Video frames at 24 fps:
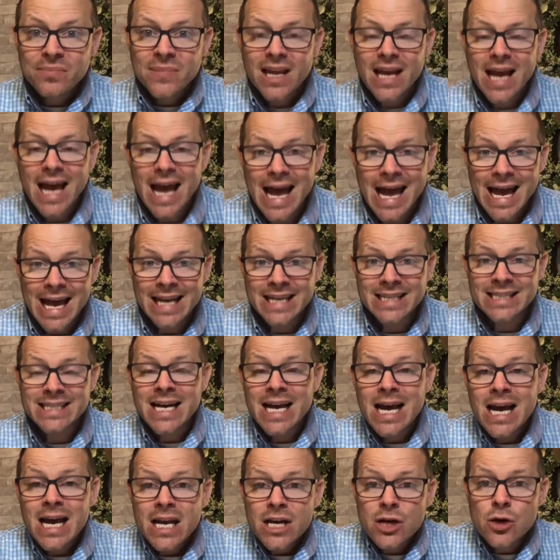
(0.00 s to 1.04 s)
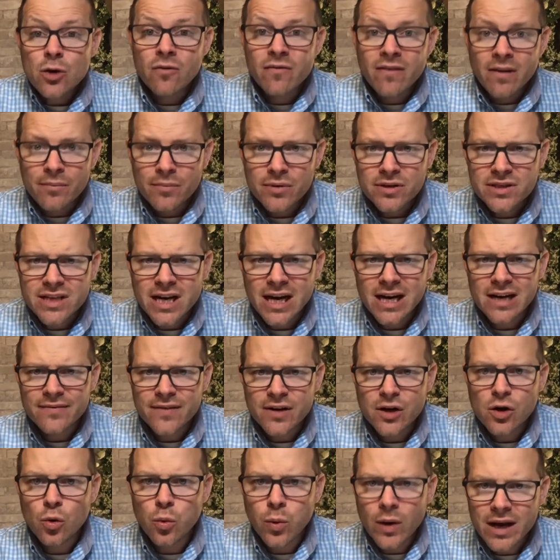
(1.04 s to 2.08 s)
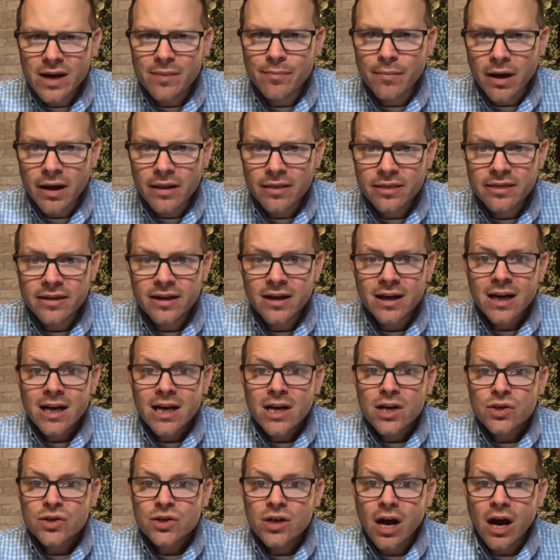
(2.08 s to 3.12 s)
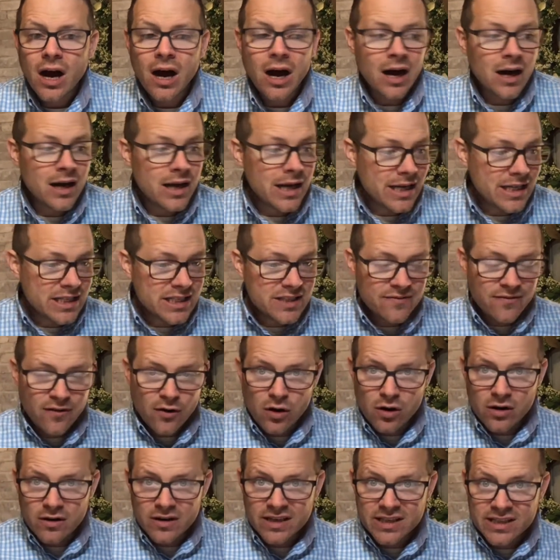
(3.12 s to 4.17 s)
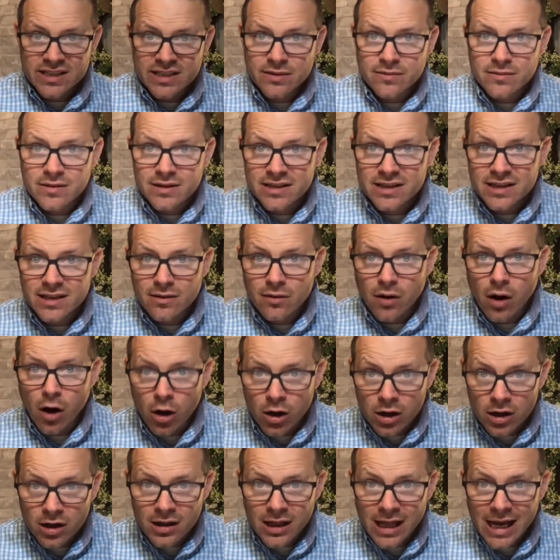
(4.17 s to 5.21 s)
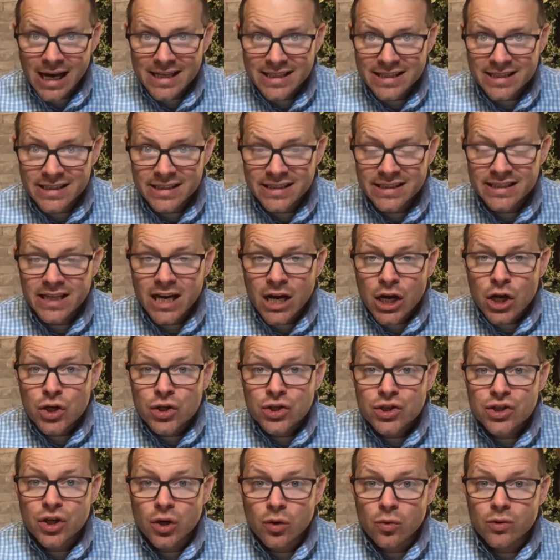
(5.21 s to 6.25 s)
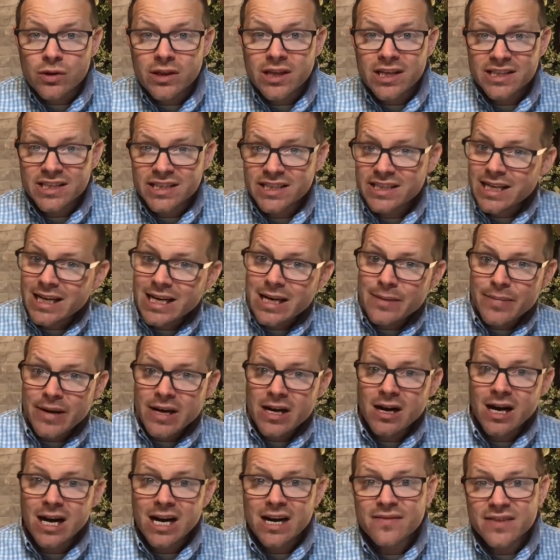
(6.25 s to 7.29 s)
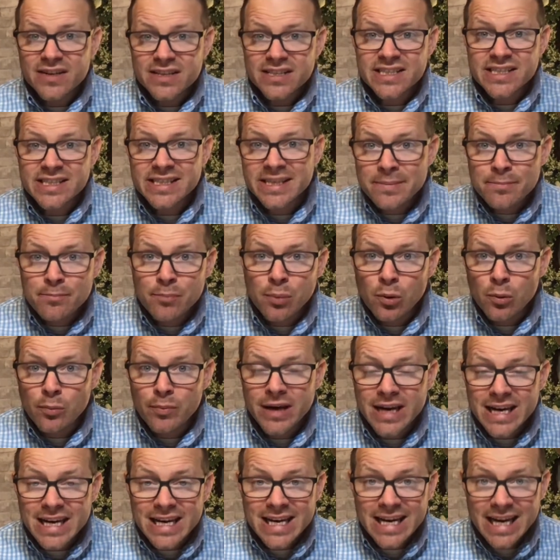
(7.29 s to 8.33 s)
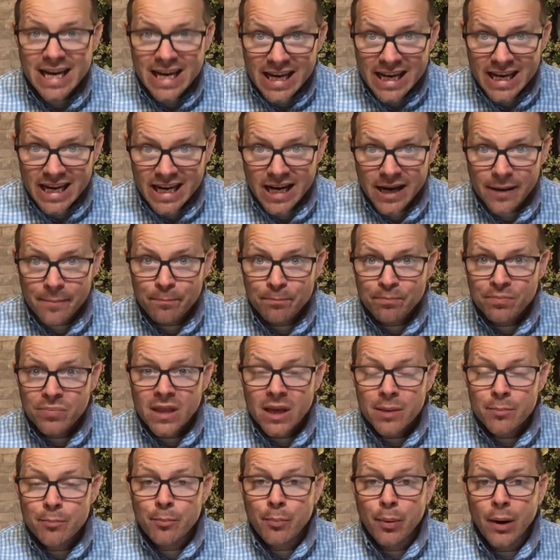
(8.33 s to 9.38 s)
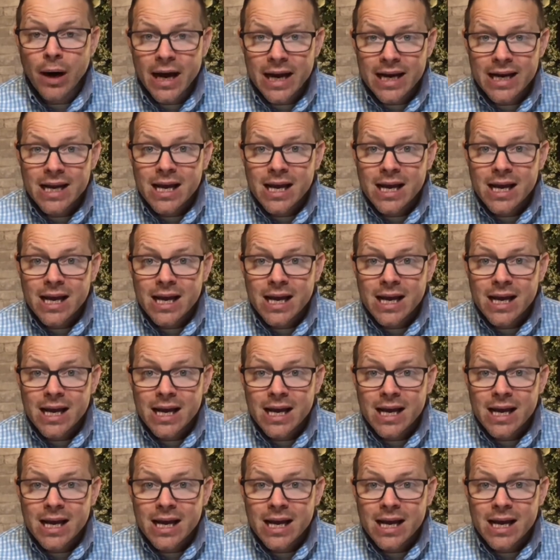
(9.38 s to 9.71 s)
And November's kind of a quick month as far as art classes. So this is gonna be kind of a simple beginning, but